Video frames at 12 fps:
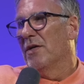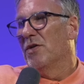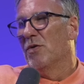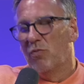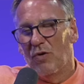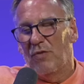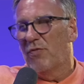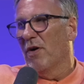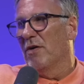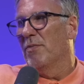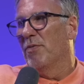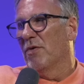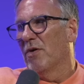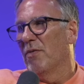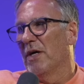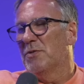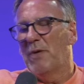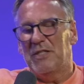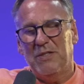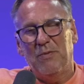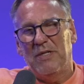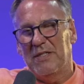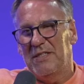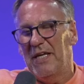You would throw the book away, especially
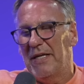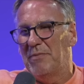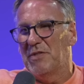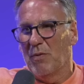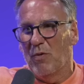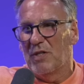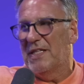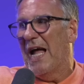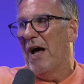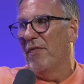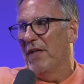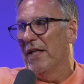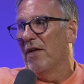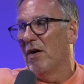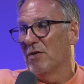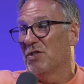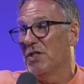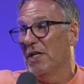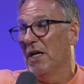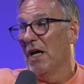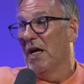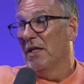with the teams that were down there last year.